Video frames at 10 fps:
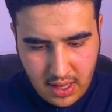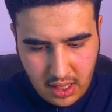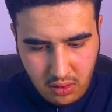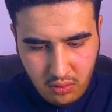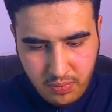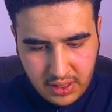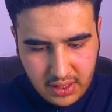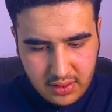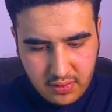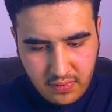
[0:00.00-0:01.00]
A loopback
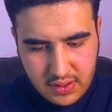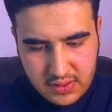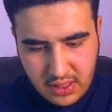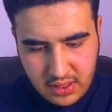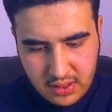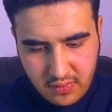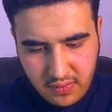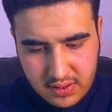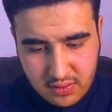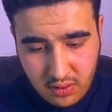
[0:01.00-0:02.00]

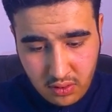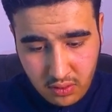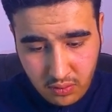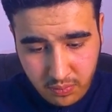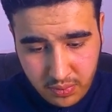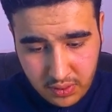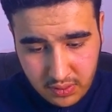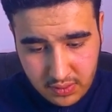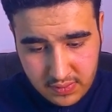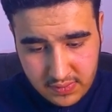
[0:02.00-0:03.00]
interface loop
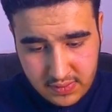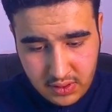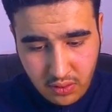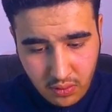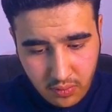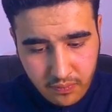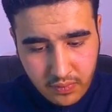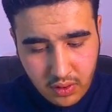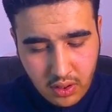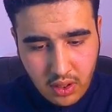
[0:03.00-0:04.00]
0,
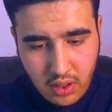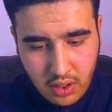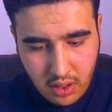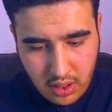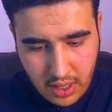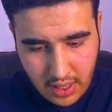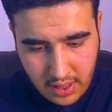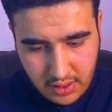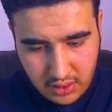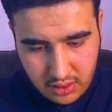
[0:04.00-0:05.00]

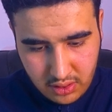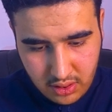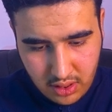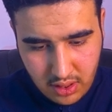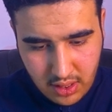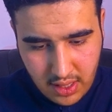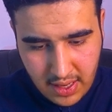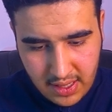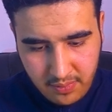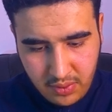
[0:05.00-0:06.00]
and
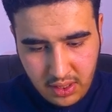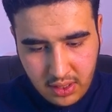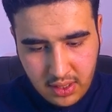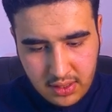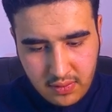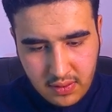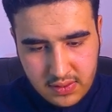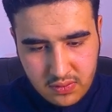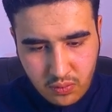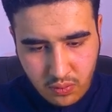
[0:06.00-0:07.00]
IP
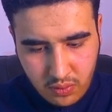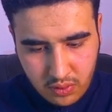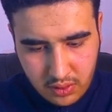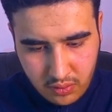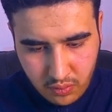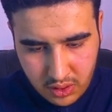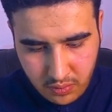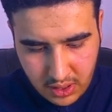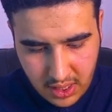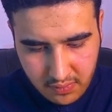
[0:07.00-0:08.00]
address, what
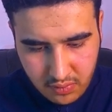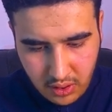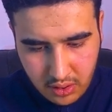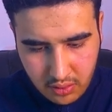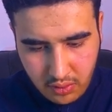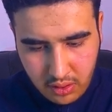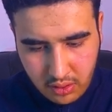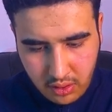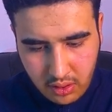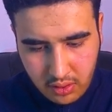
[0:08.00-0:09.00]
we have
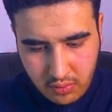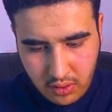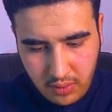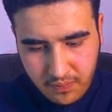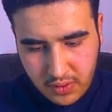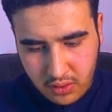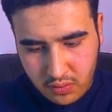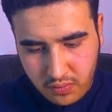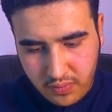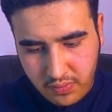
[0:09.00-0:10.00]
3.3.3.3 and
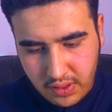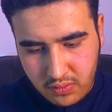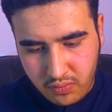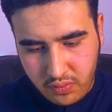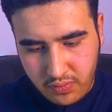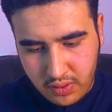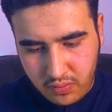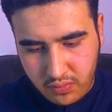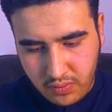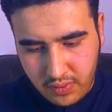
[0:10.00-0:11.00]

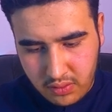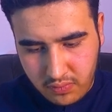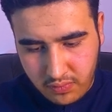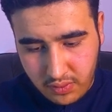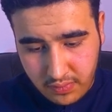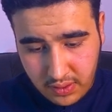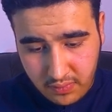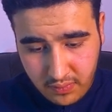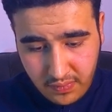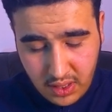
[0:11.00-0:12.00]
255.255.255.255,
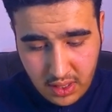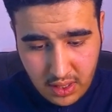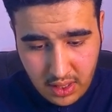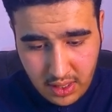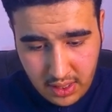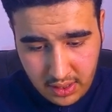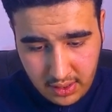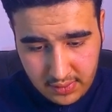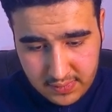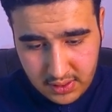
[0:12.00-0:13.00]

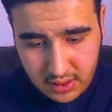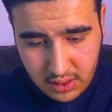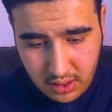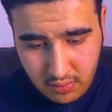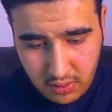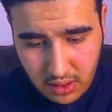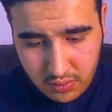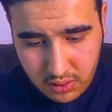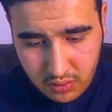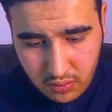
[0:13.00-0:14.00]
and exit and
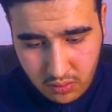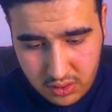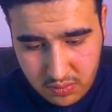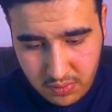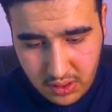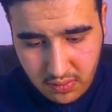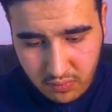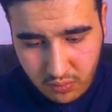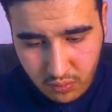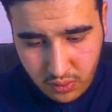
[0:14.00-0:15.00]
router
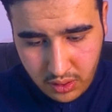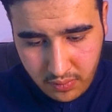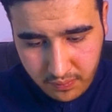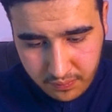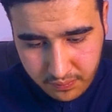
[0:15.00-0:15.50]
OSPF 1,